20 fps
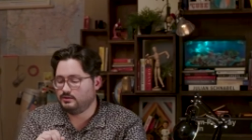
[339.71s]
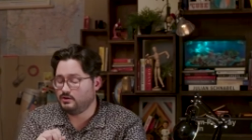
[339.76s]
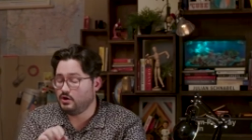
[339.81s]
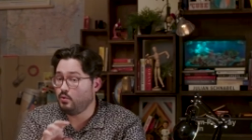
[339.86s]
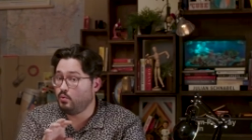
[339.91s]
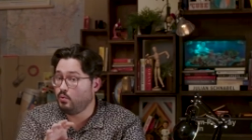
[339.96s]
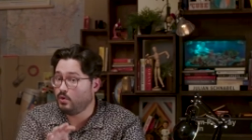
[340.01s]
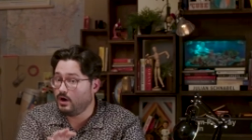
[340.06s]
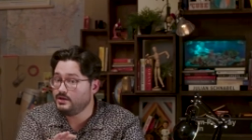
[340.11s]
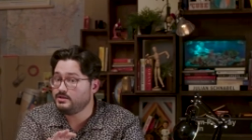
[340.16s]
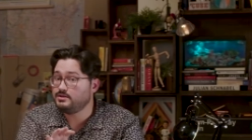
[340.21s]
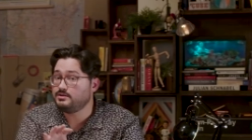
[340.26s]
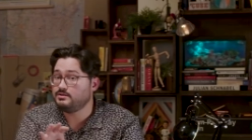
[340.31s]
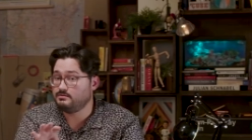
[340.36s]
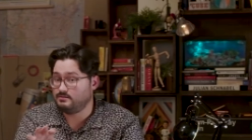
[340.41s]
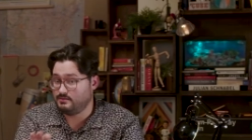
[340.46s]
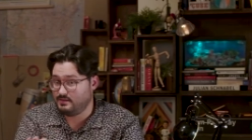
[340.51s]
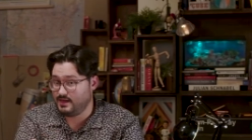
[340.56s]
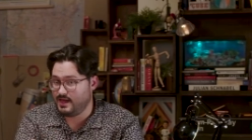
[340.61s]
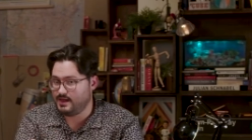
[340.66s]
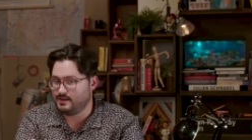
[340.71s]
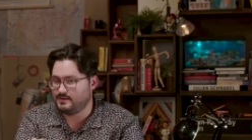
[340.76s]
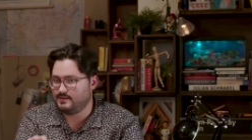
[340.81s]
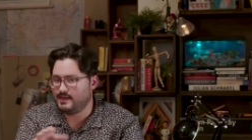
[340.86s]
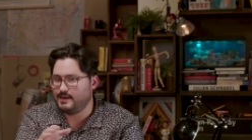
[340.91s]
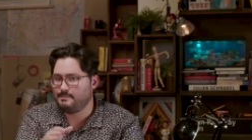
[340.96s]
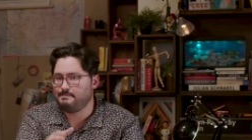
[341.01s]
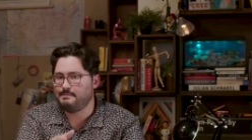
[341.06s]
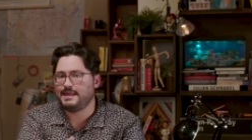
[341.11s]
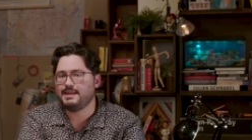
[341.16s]
No wonder, then,
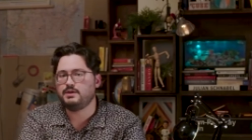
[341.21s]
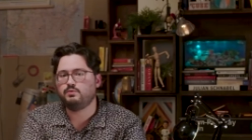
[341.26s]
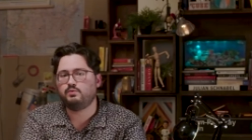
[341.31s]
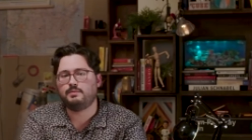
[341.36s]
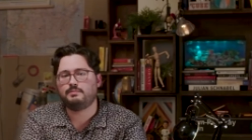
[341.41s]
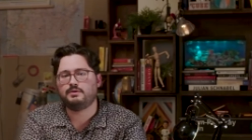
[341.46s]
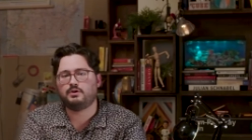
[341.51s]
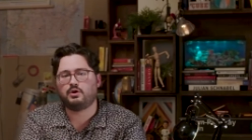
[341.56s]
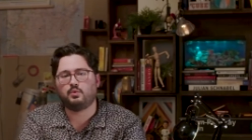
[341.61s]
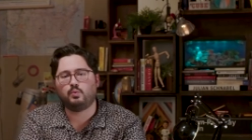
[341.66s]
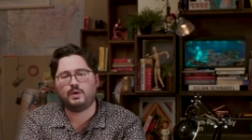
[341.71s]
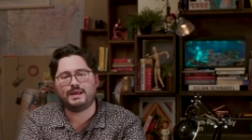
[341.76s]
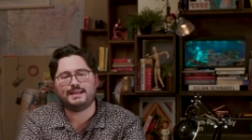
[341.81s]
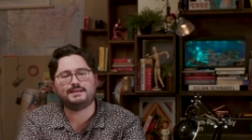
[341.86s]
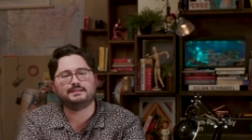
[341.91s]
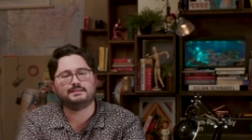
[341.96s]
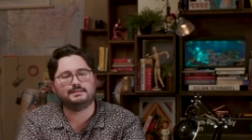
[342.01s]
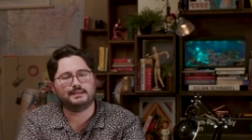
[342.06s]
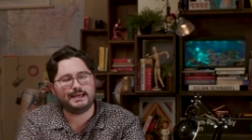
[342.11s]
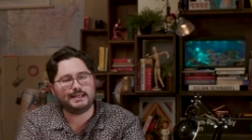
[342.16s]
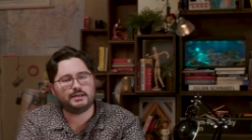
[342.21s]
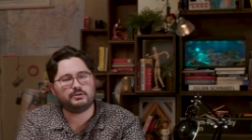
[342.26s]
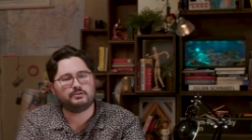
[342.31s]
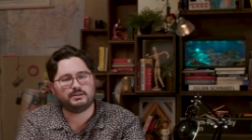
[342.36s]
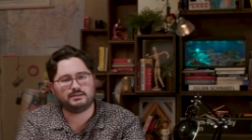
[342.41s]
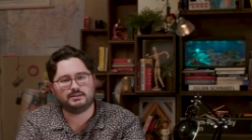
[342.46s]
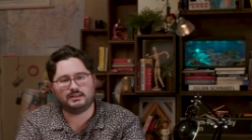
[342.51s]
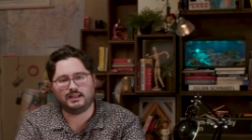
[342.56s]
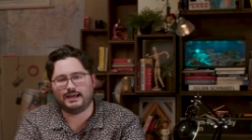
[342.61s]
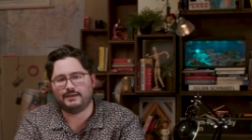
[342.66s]
that many women are waiting later
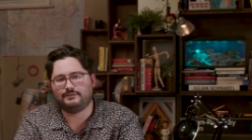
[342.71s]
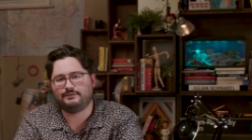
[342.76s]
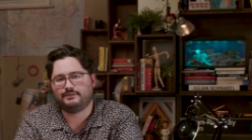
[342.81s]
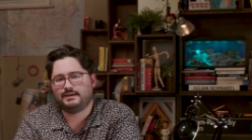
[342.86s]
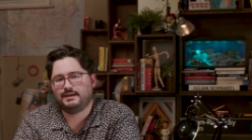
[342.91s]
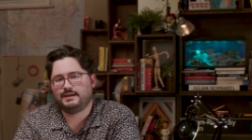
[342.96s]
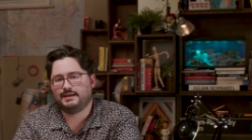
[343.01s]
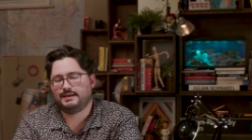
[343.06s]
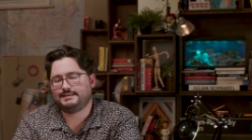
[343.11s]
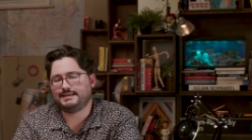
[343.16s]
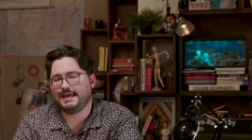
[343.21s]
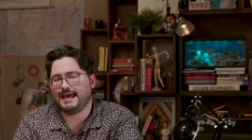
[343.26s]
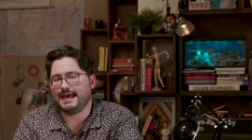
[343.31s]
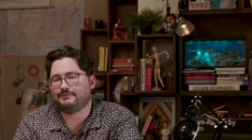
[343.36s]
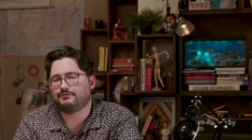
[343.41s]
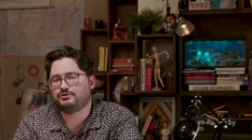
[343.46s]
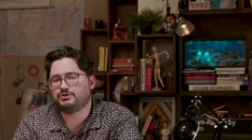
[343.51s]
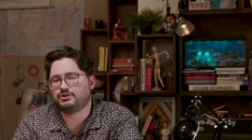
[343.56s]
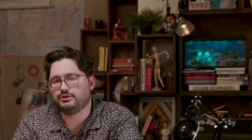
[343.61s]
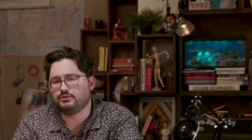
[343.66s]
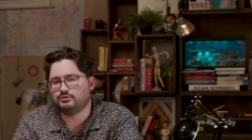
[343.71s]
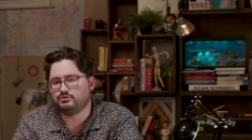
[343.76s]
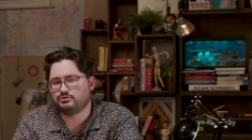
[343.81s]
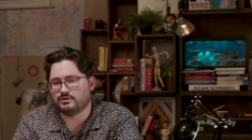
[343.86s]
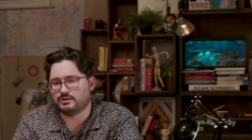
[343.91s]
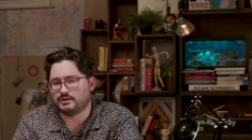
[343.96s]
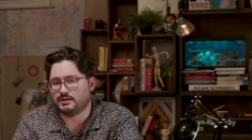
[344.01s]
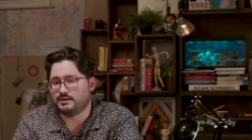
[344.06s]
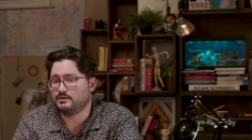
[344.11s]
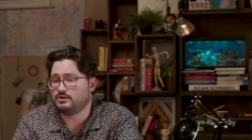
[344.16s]
in life to have
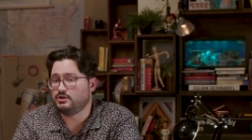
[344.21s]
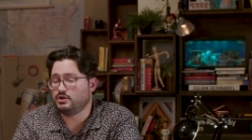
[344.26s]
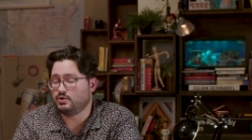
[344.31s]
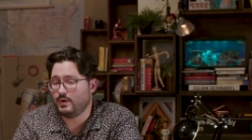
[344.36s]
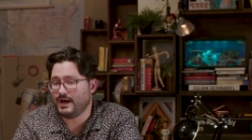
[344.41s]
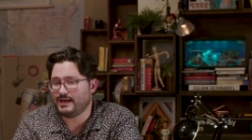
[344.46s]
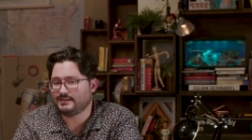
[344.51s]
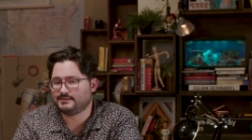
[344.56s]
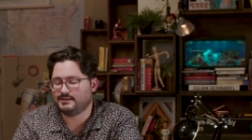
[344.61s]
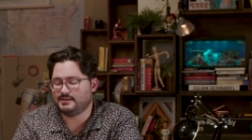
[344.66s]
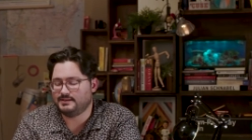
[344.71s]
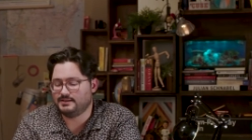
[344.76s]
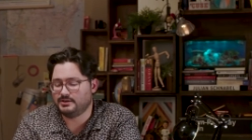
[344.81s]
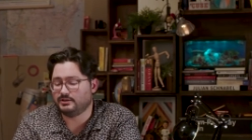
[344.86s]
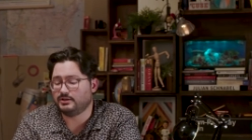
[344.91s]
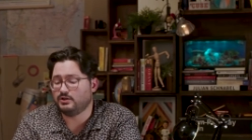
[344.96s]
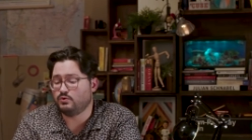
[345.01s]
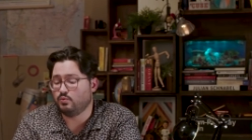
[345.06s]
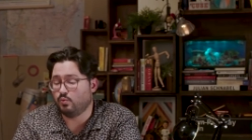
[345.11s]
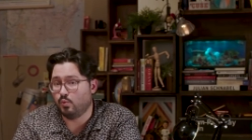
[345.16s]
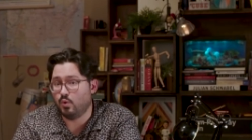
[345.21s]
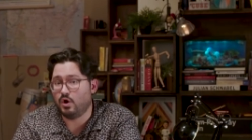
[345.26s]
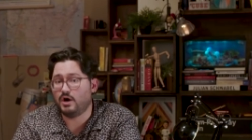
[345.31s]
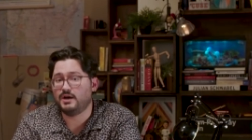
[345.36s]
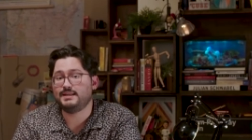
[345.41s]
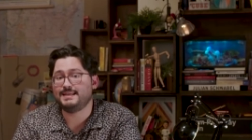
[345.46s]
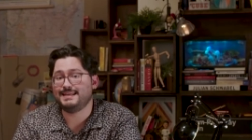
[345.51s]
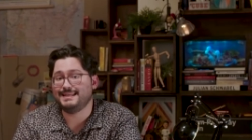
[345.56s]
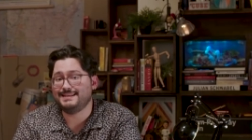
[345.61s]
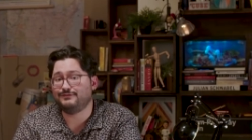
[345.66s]
children. In the US, nearly
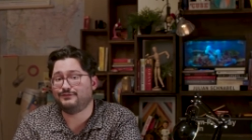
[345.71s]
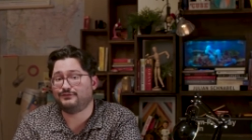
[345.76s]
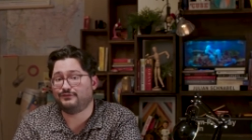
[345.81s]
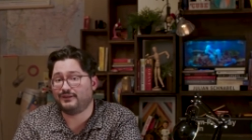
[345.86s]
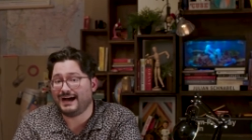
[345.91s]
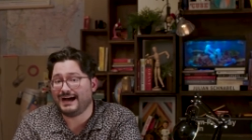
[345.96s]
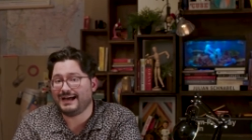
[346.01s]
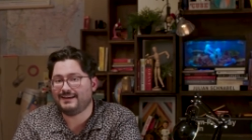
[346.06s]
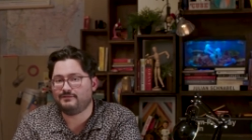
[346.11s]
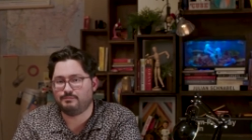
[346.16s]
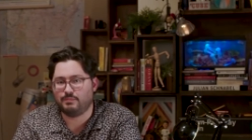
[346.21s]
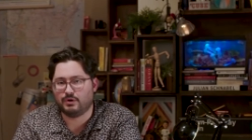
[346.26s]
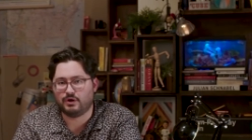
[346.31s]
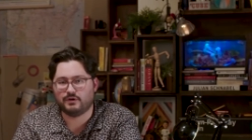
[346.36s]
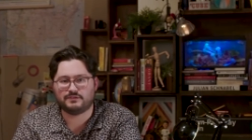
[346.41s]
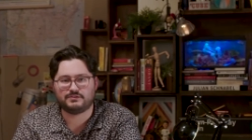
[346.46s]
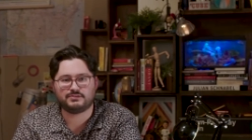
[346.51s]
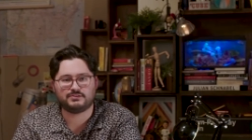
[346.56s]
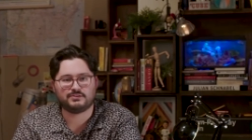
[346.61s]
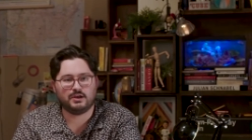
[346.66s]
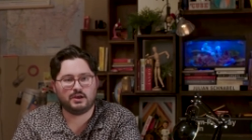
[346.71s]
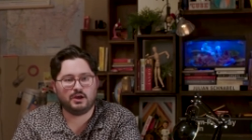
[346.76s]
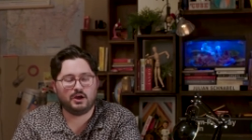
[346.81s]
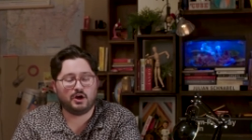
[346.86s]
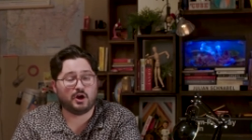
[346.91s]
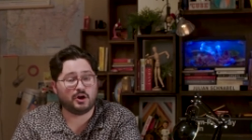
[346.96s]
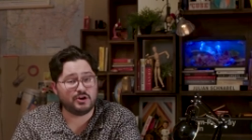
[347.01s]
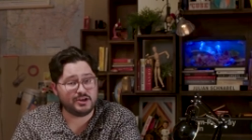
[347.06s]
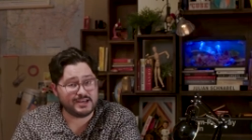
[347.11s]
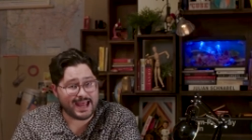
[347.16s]
one in five births
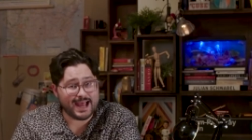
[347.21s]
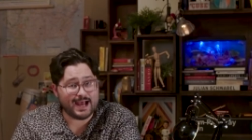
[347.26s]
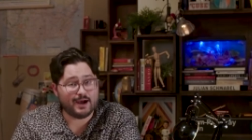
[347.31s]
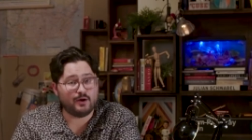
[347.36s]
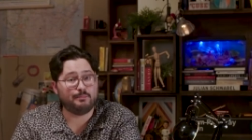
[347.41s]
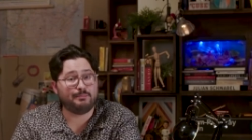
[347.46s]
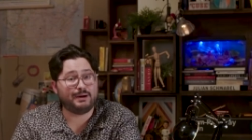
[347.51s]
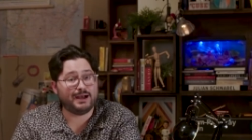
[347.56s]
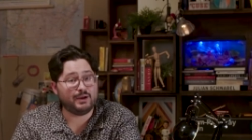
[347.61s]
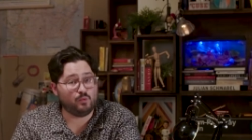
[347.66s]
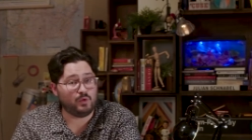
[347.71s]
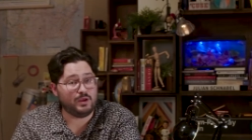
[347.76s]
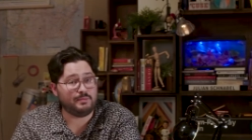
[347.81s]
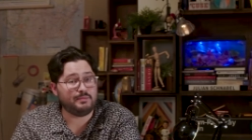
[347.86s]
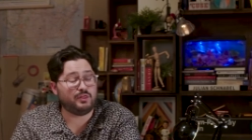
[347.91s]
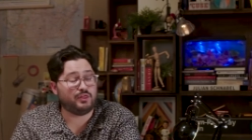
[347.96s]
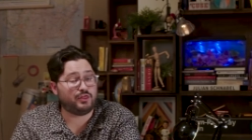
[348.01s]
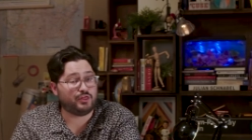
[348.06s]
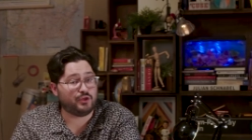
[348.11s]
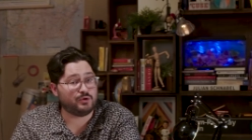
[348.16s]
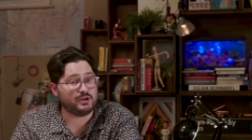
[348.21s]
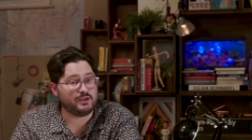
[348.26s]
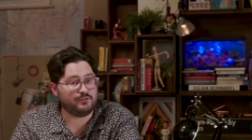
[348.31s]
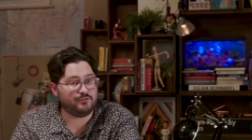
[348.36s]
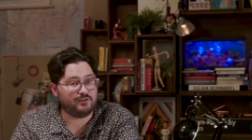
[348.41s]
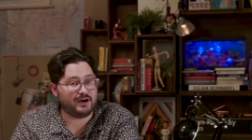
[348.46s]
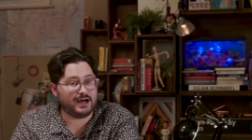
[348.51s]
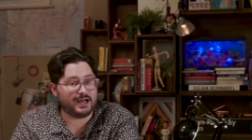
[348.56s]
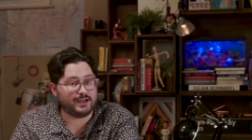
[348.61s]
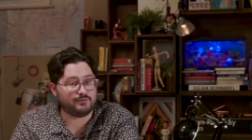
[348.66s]
are now by women
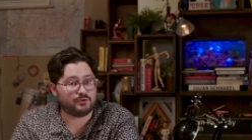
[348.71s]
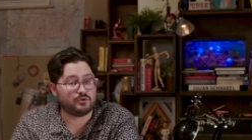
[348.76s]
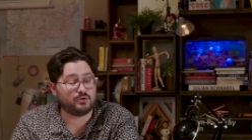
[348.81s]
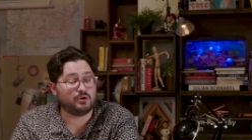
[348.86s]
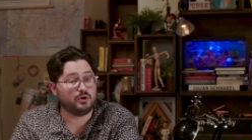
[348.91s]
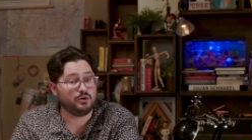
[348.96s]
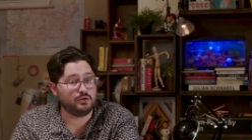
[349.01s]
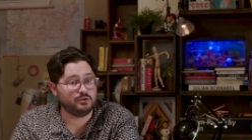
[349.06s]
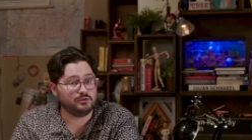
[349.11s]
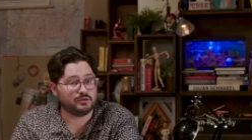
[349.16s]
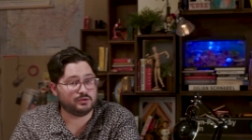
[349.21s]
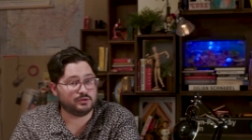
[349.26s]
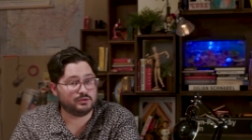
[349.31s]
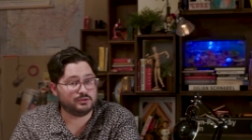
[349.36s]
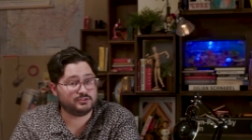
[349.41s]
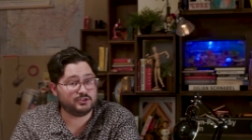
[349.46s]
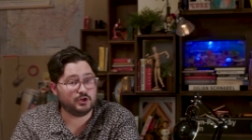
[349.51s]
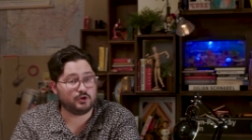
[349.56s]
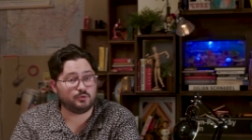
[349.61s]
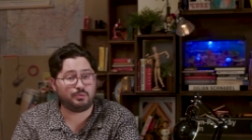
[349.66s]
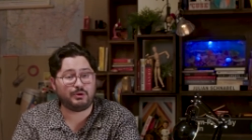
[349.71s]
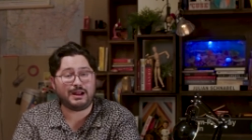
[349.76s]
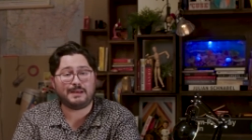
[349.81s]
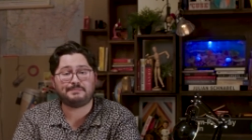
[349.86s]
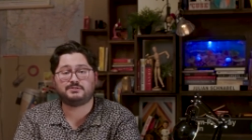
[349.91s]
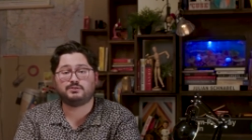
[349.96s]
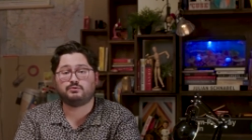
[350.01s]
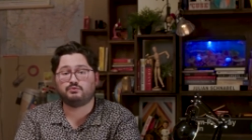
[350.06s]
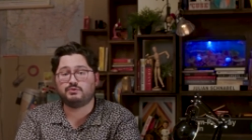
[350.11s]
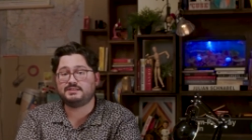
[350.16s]
35 or older. So
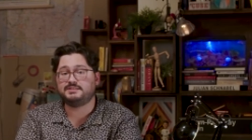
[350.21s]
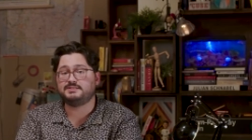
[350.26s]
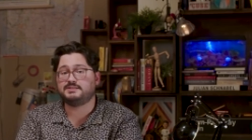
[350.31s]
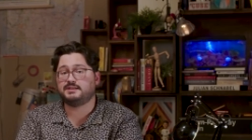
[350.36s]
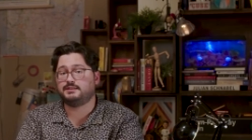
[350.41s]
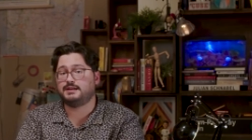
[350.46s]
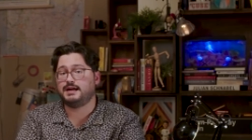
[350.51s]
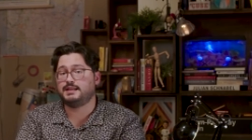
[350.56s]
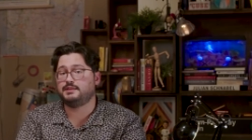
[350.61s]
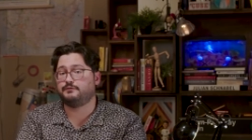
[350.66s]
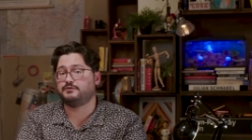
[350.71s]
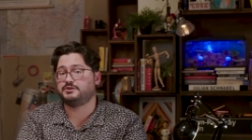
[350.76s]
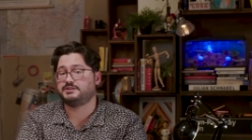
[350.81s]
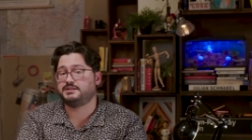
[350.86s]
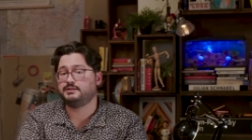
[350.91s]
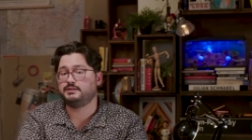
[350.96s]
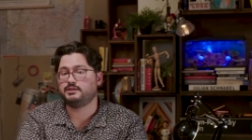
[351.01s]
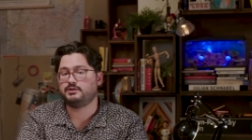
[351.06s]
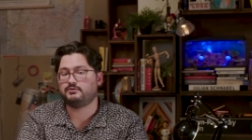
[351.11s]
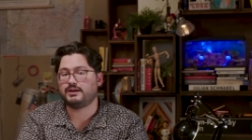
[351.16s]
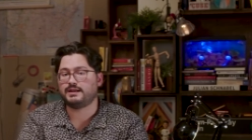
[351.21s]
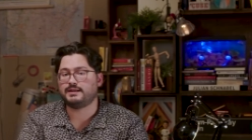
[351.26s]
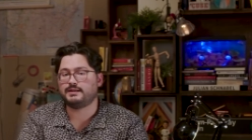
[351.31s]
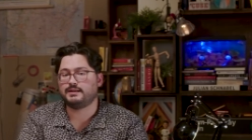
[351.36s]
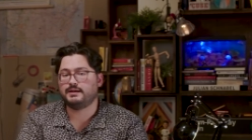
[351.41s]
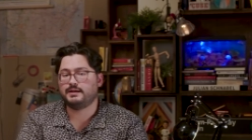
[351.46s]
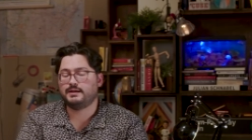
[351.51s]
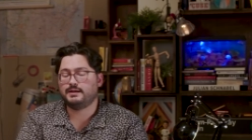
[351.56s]
perhaps the recent decline in the fertility rate